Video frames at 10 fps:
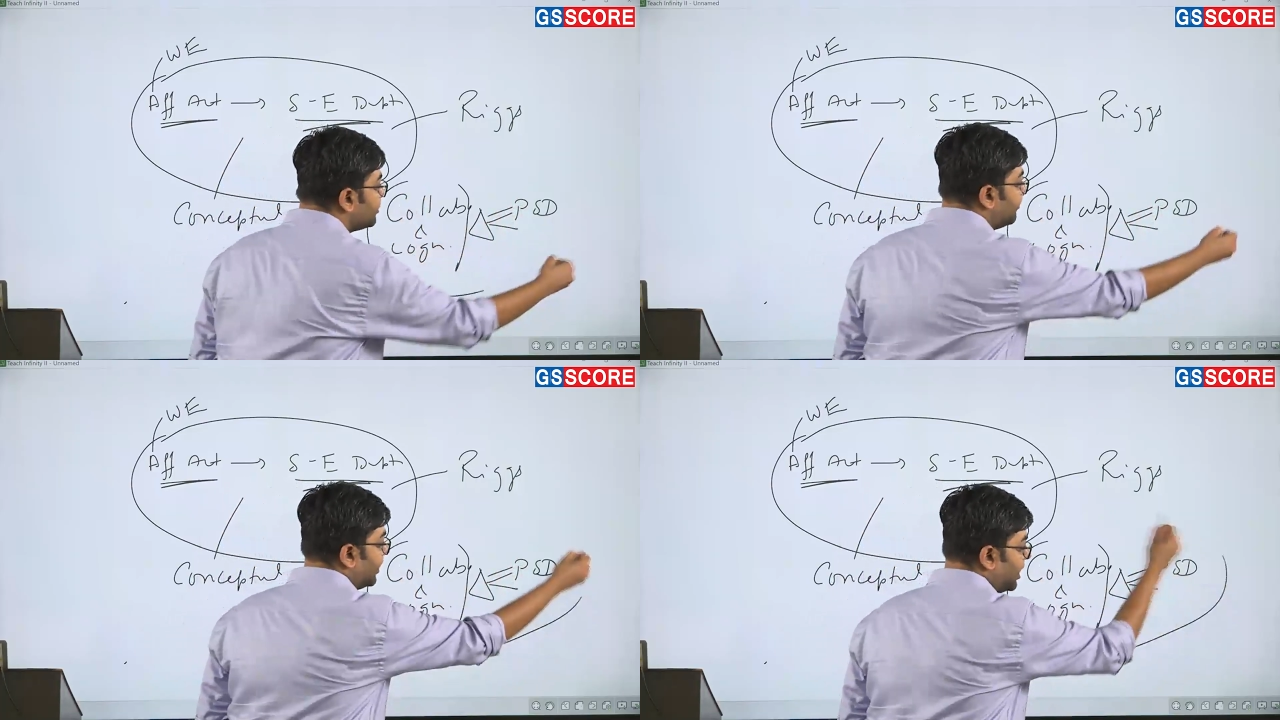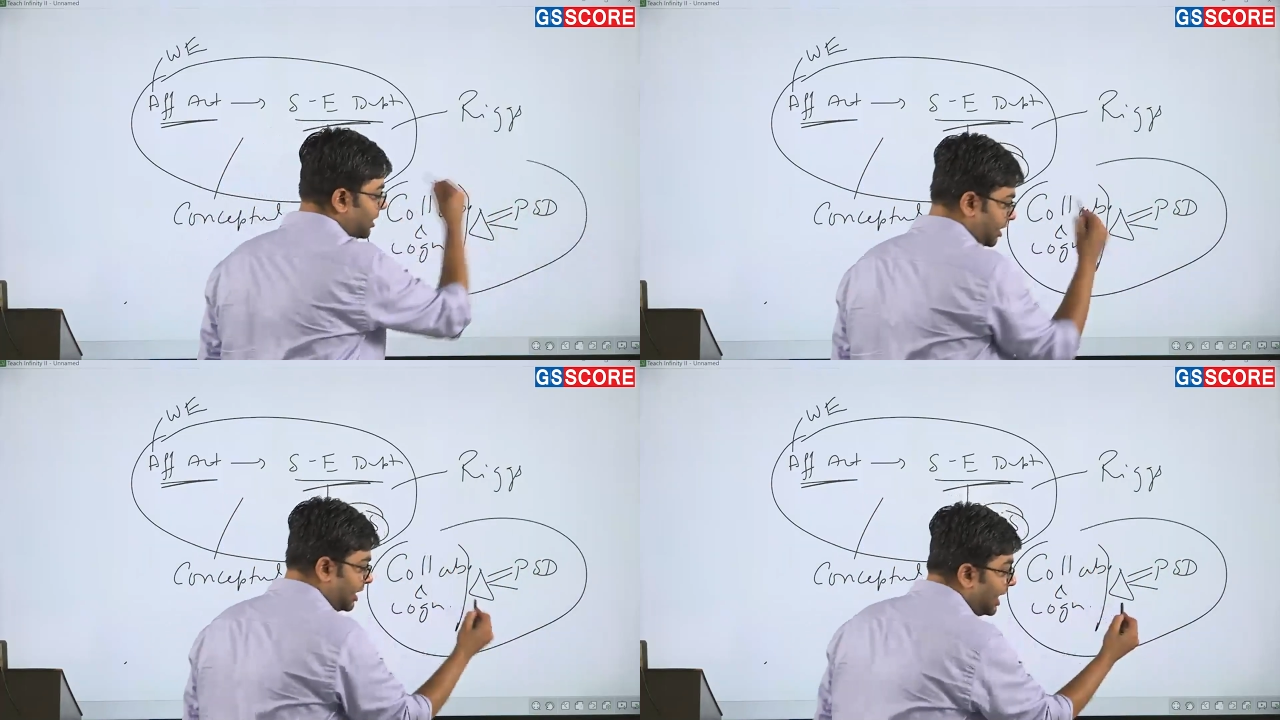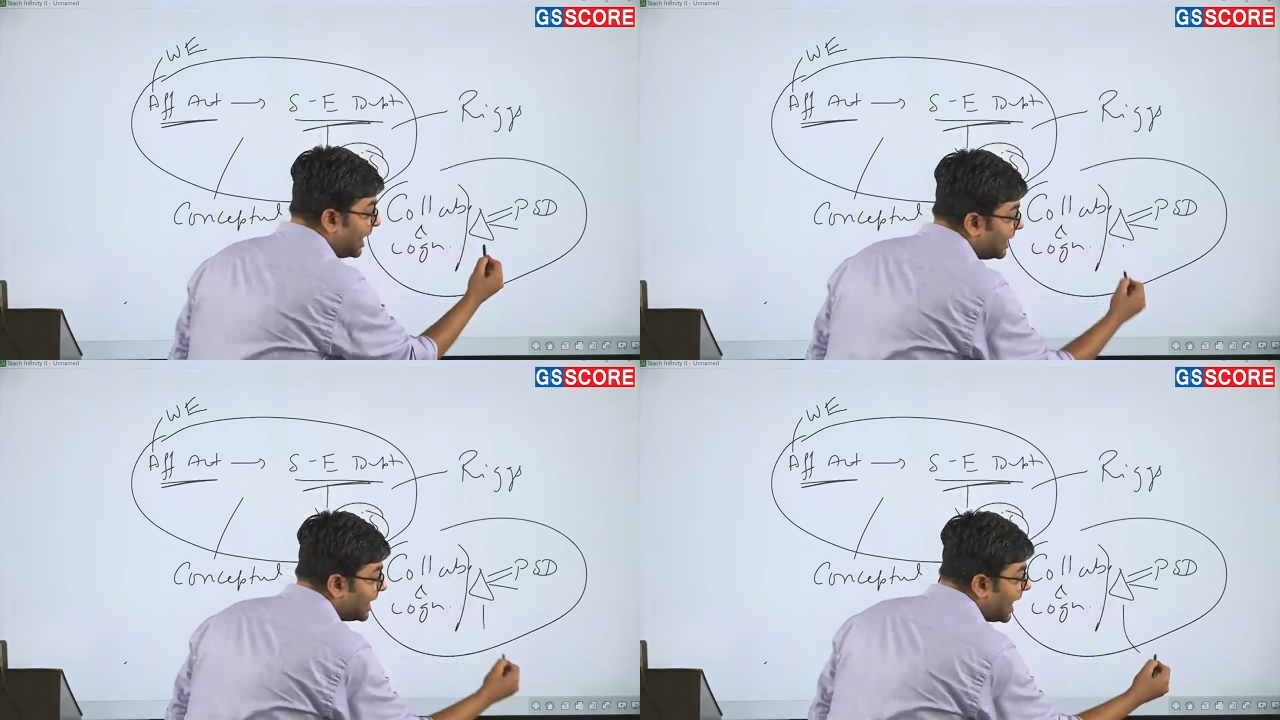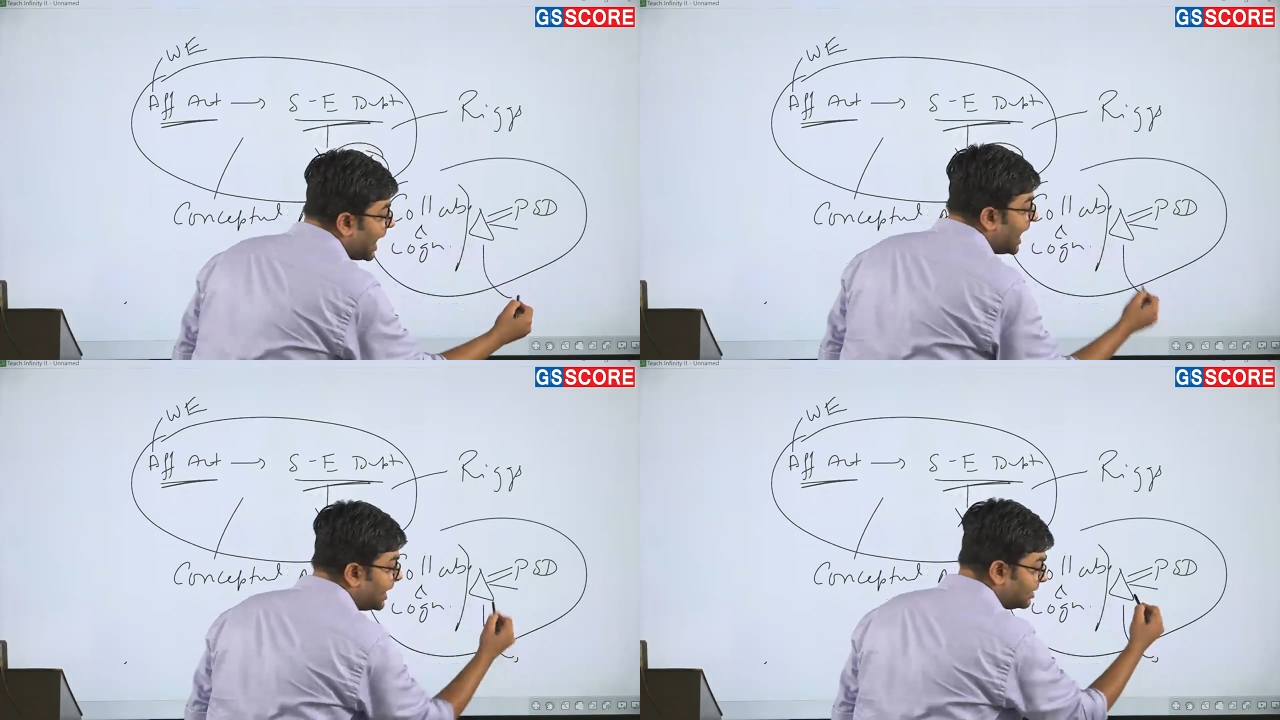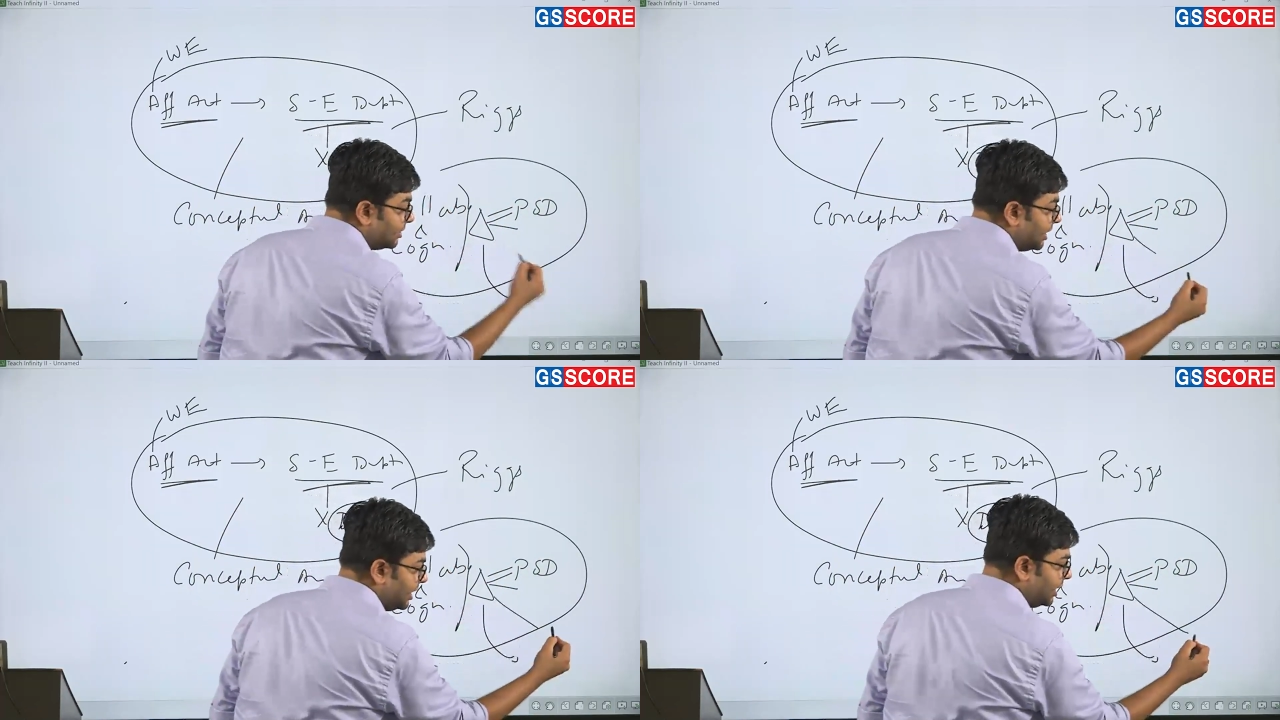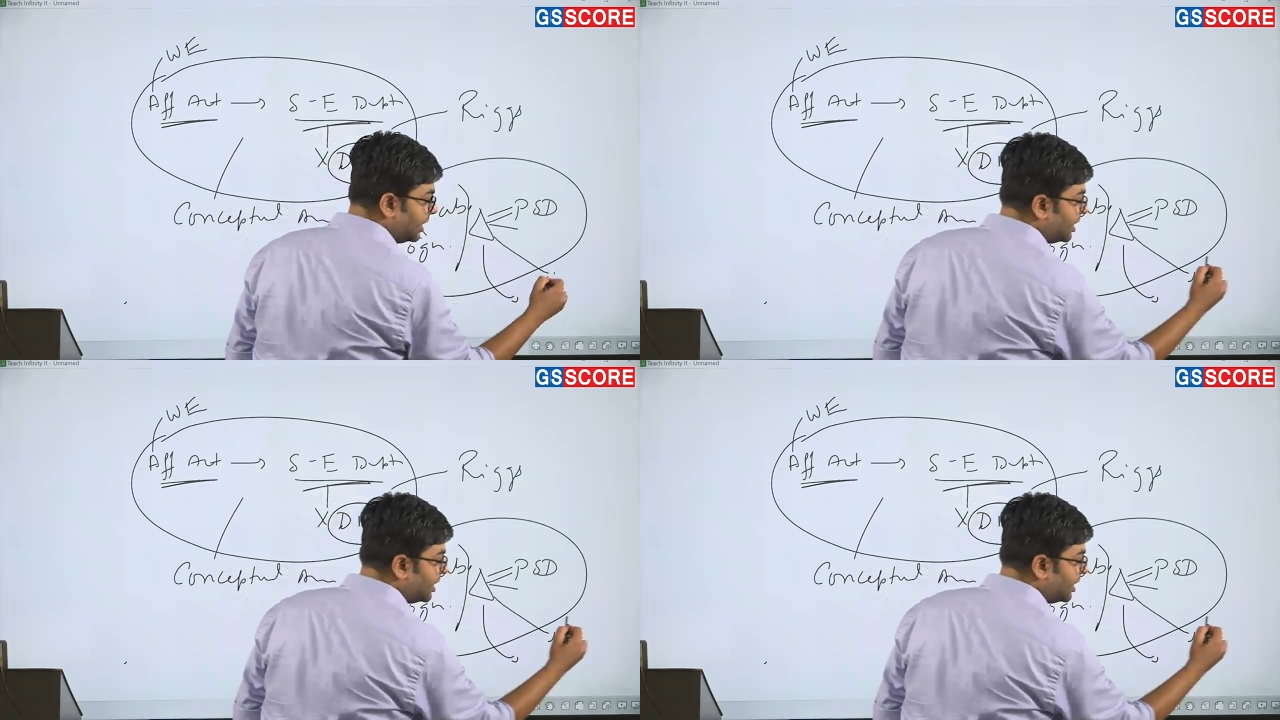figure and add the